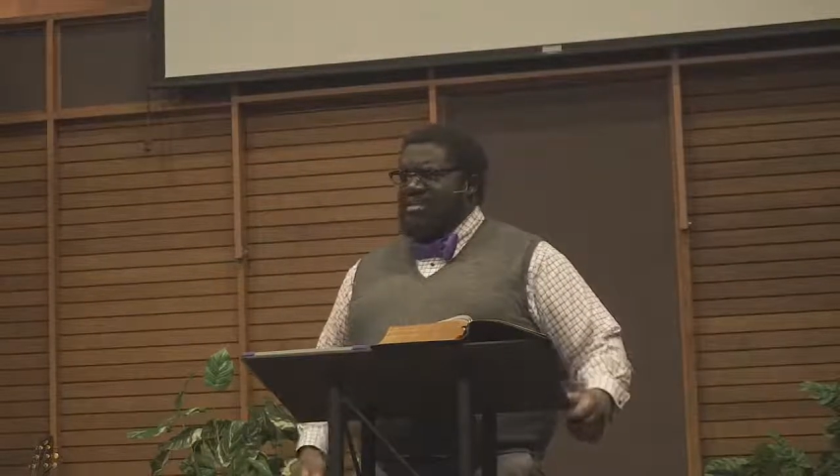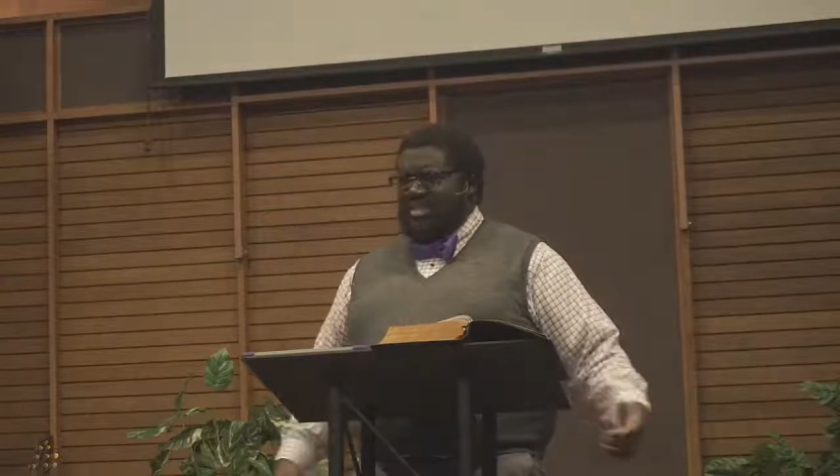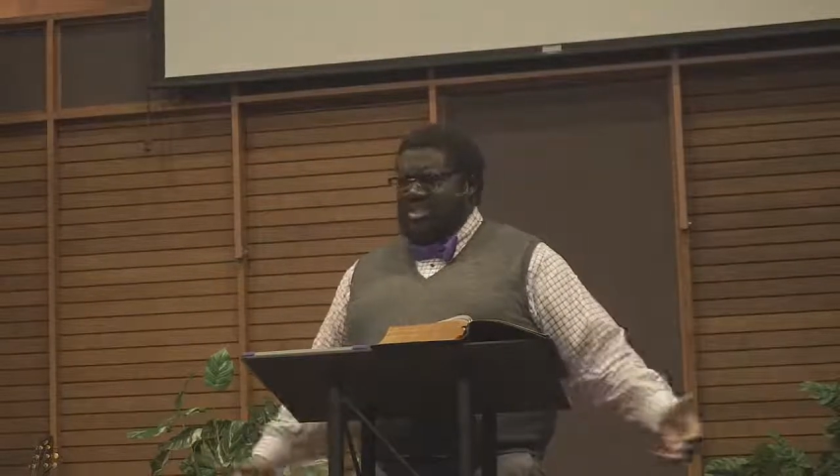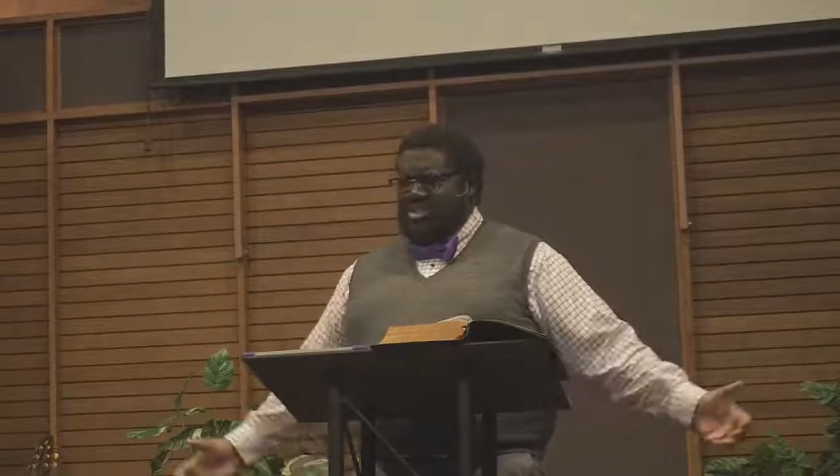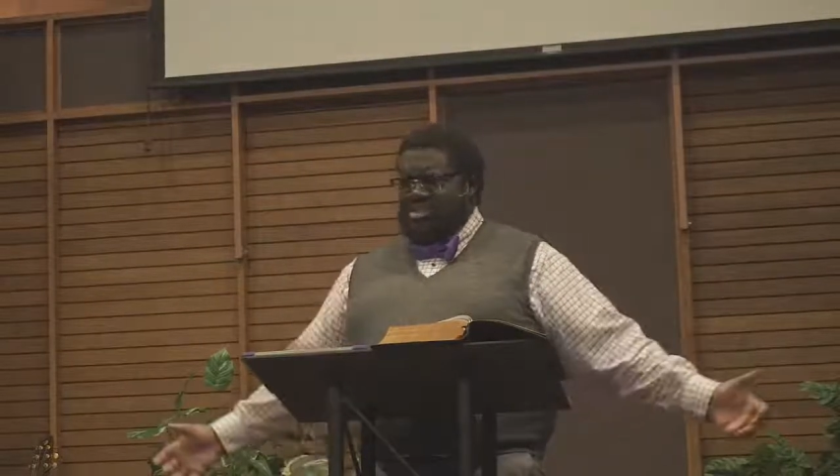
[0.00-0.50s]

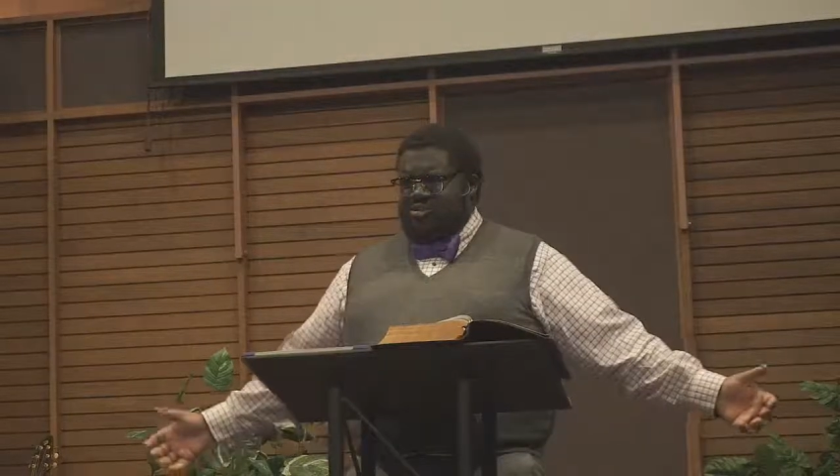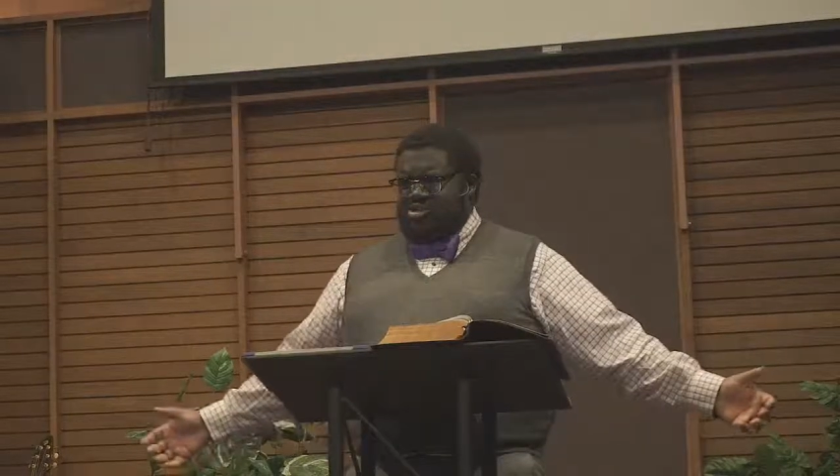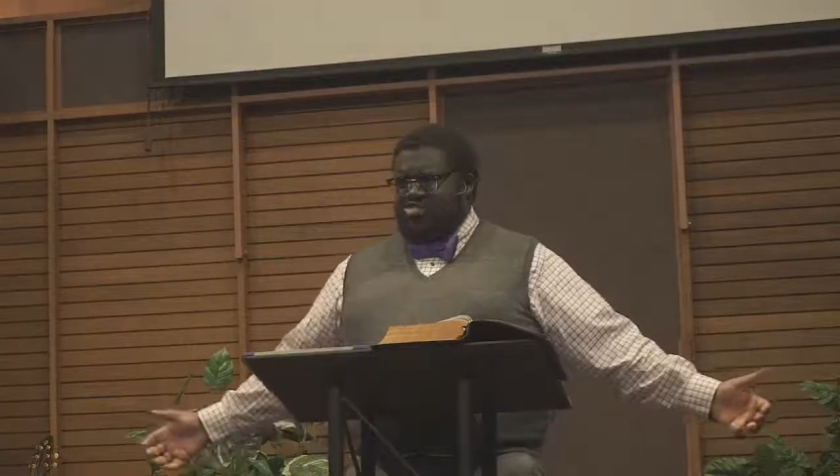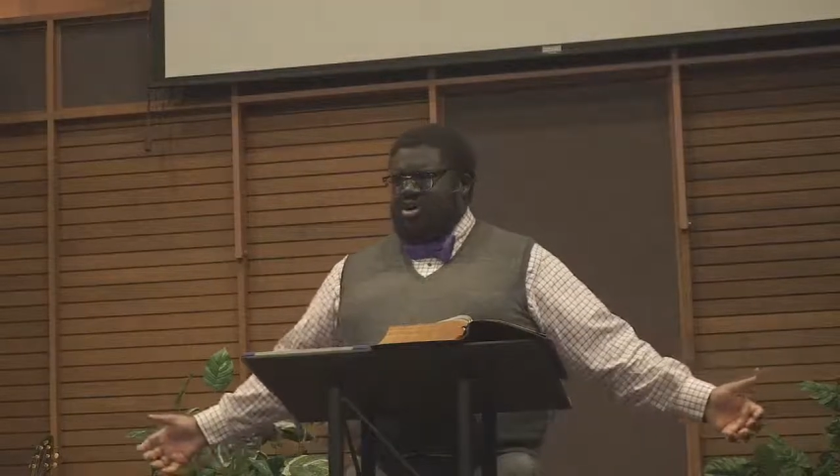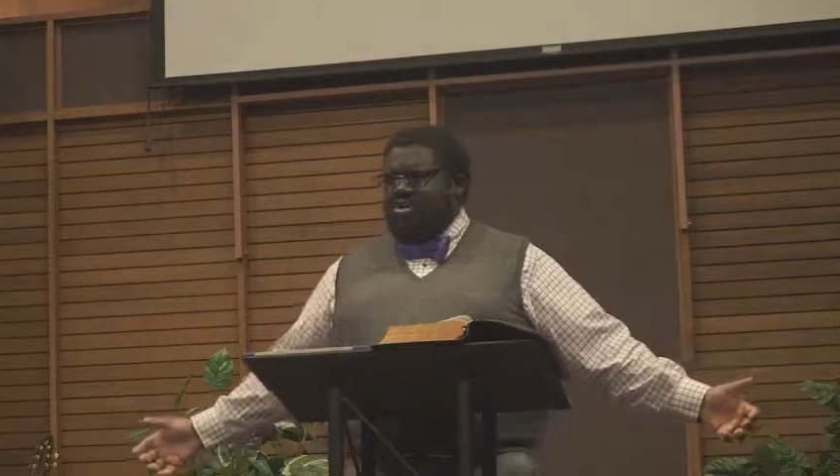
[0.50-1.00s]
celestial
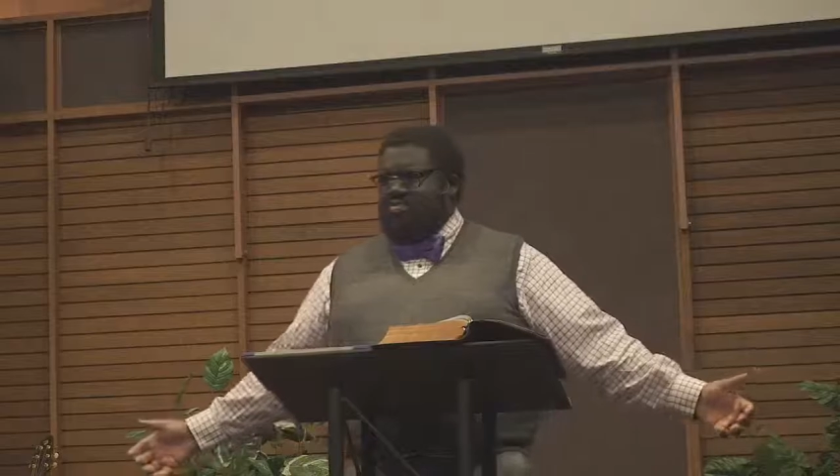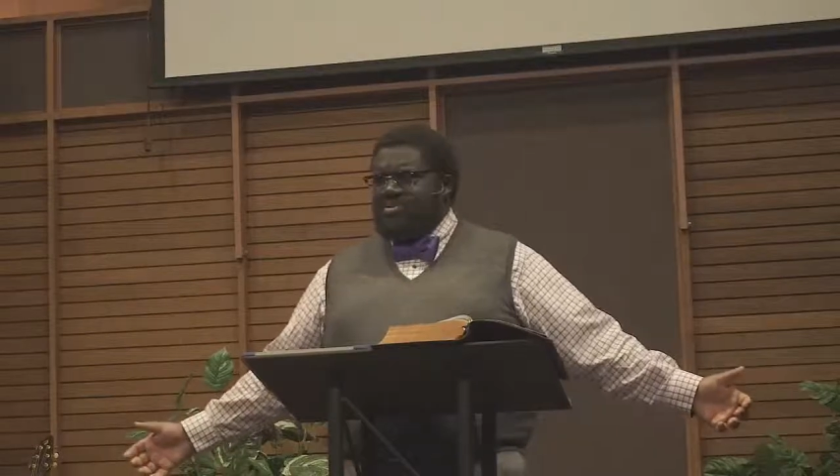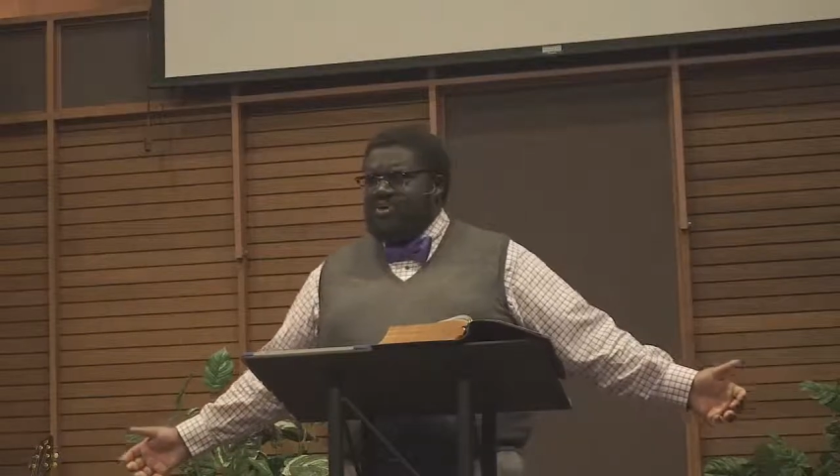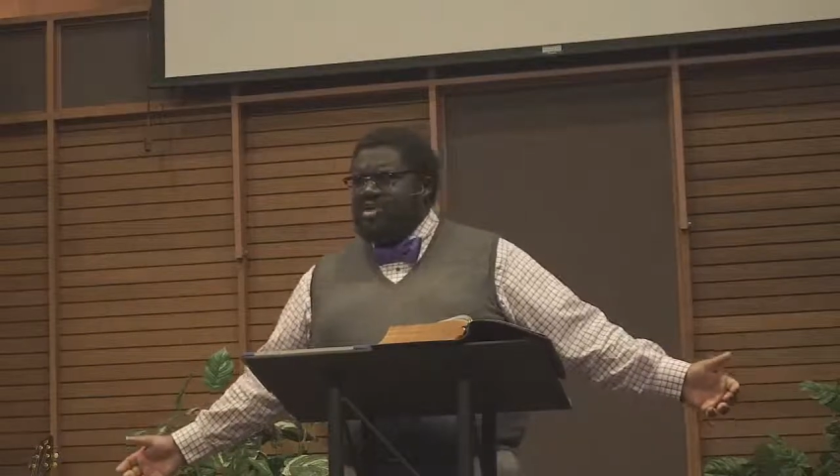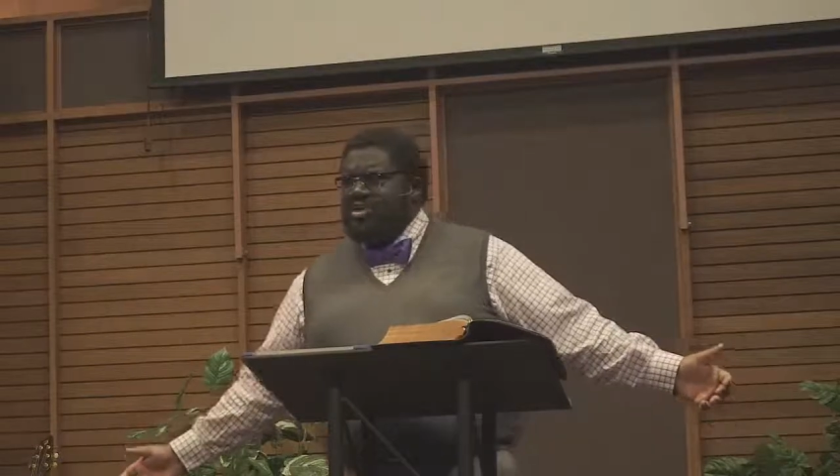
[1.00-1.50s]
struggle
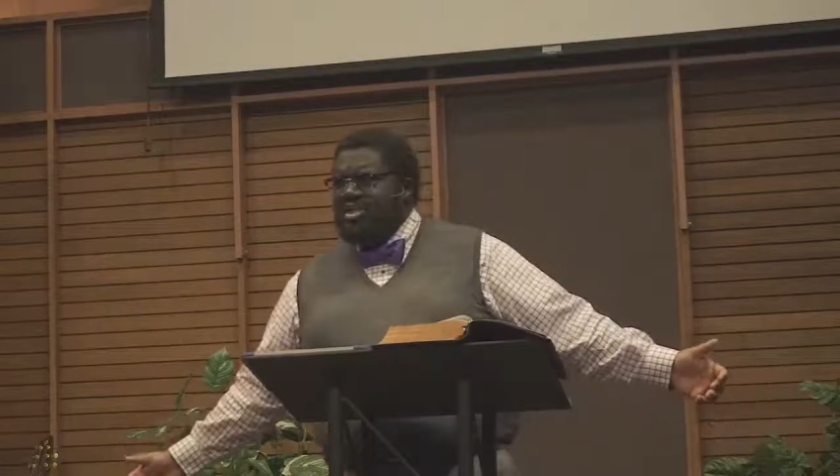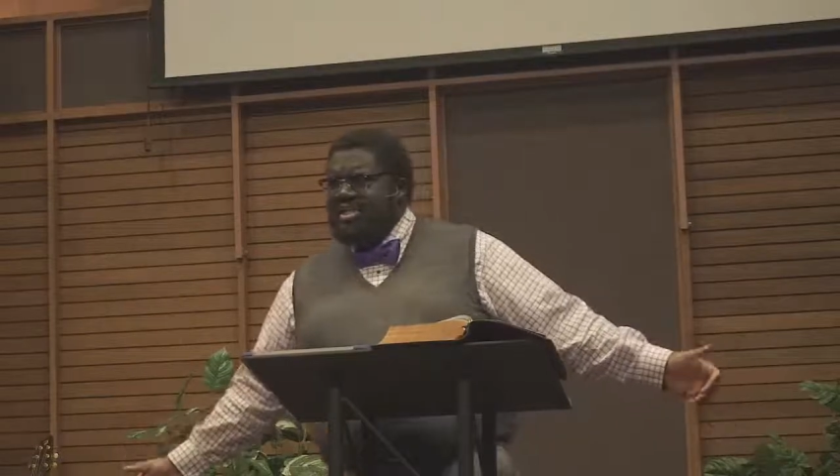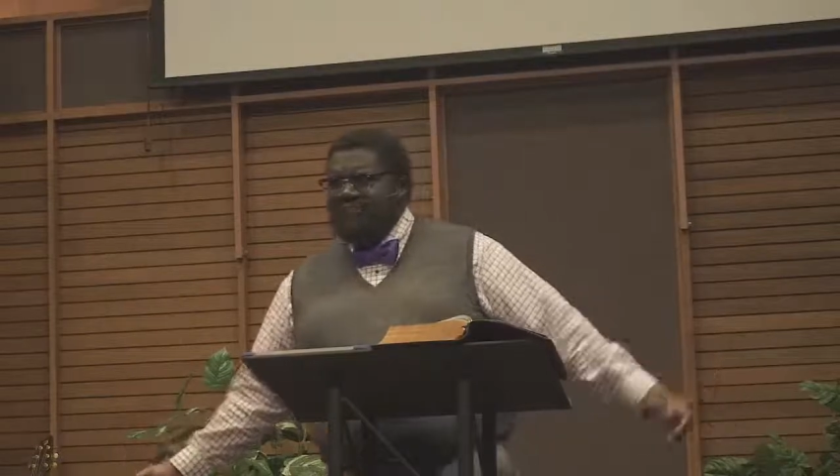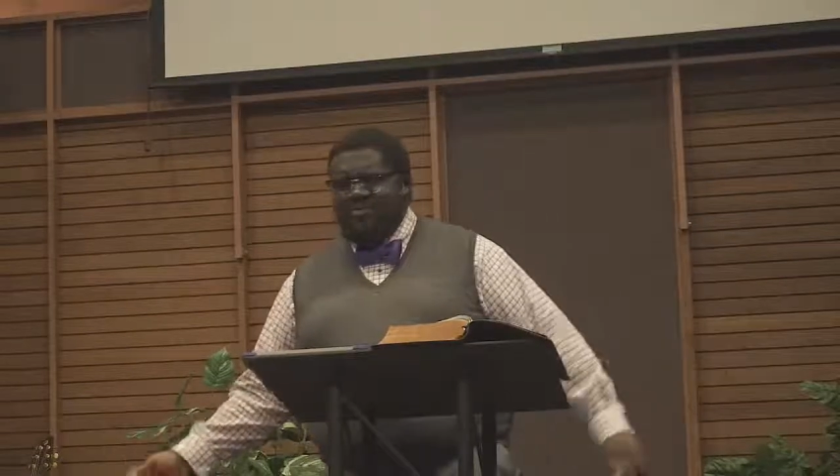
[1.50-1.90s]
between good and evil.